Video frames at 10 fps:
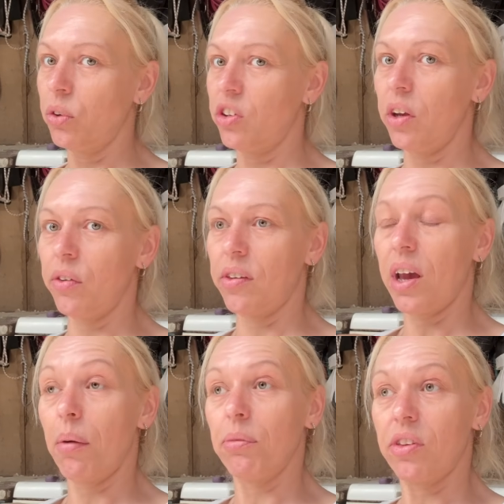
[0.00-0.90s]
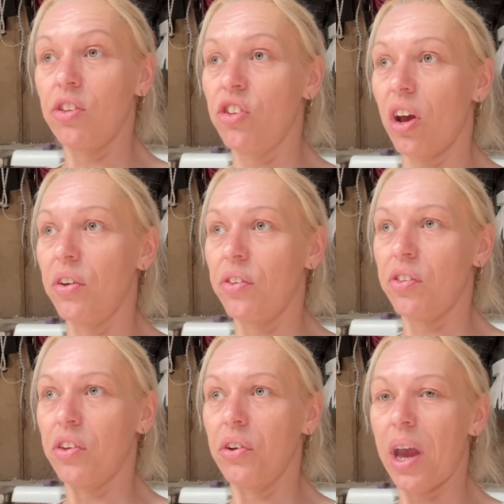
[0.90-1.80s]
She used to come to the shows
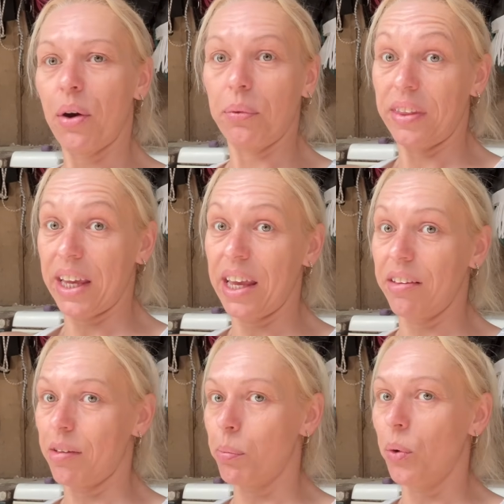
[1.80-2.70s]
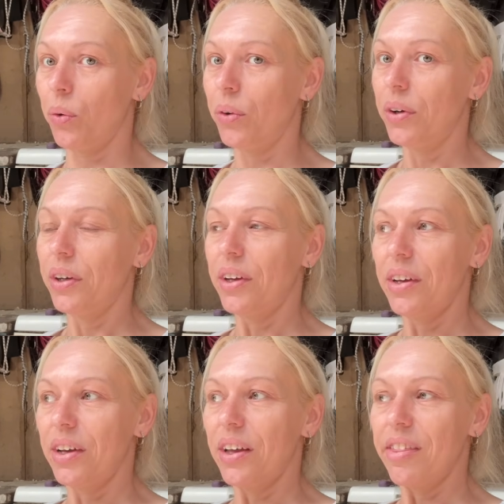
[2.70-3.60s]
to help with the kids more
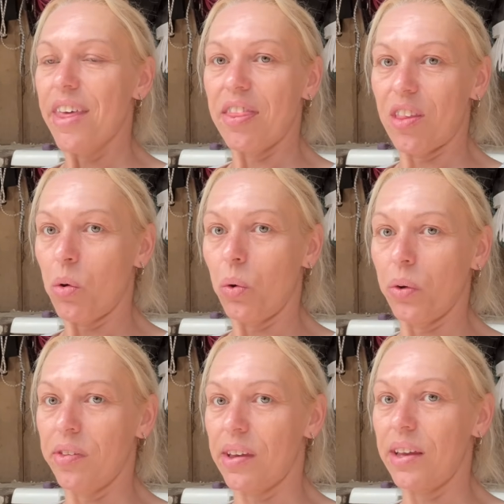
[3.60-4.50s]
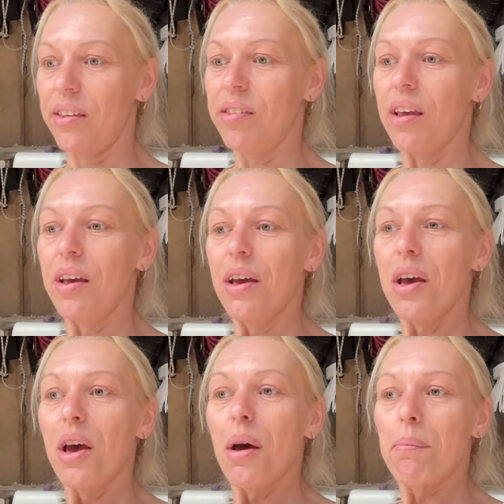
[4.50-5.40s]
than the horses.
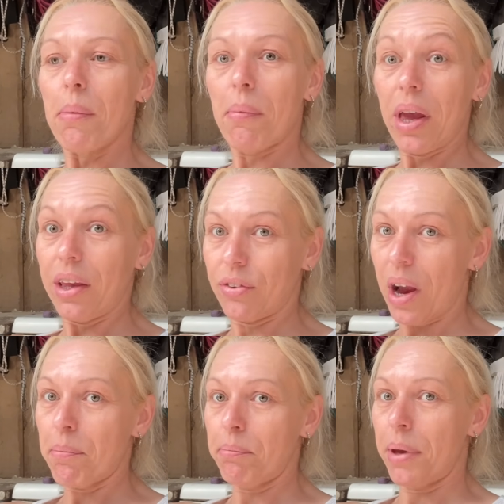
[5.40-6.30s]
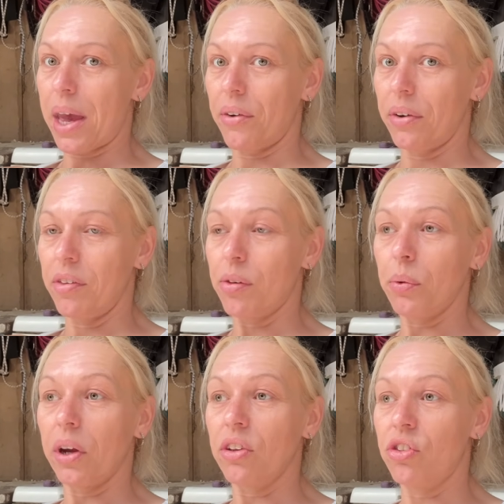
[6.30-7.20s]
But my grandparents
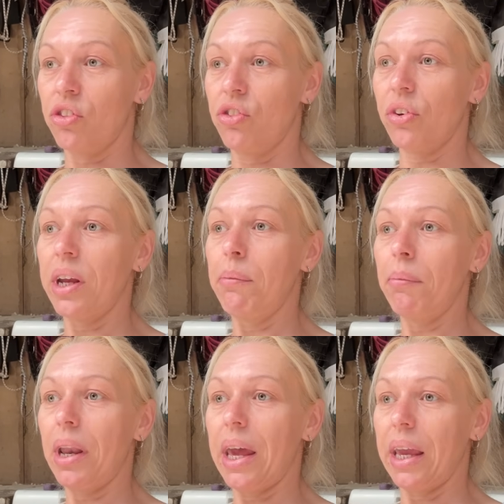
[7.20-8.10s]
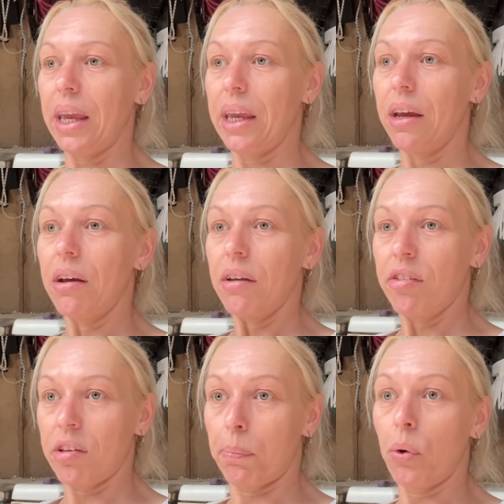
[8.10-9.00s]
were extremely
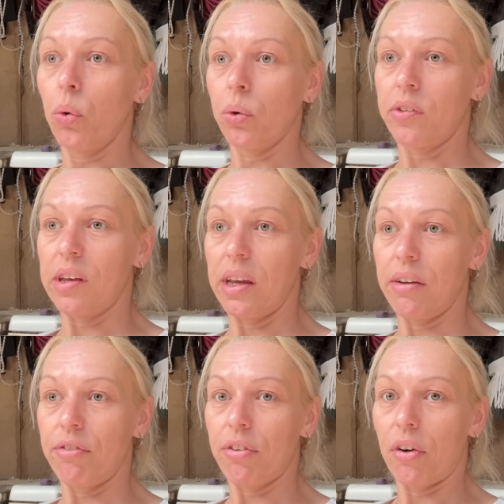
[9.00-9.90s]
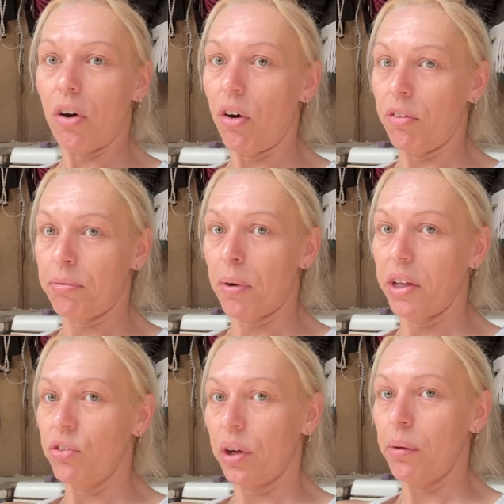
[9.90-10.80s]
supportive of my
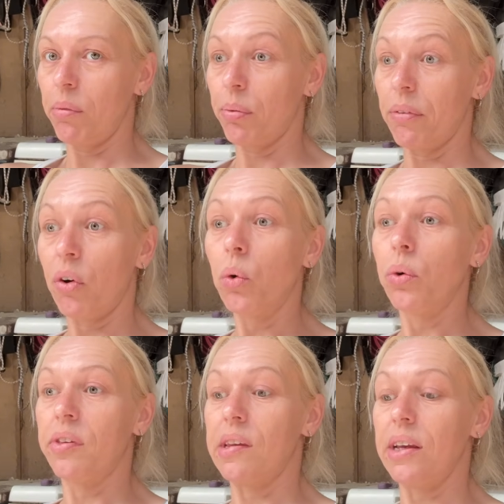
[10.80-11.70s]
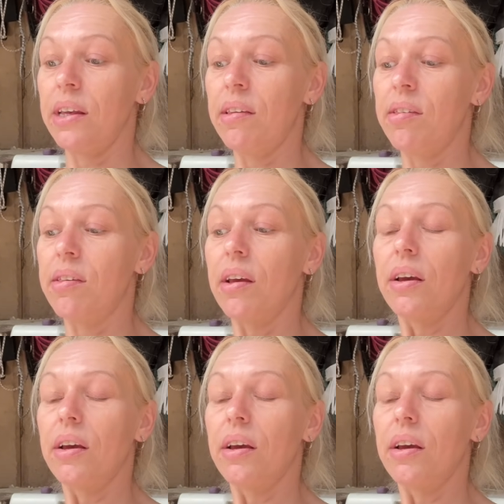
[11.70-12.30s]
dreams with horses.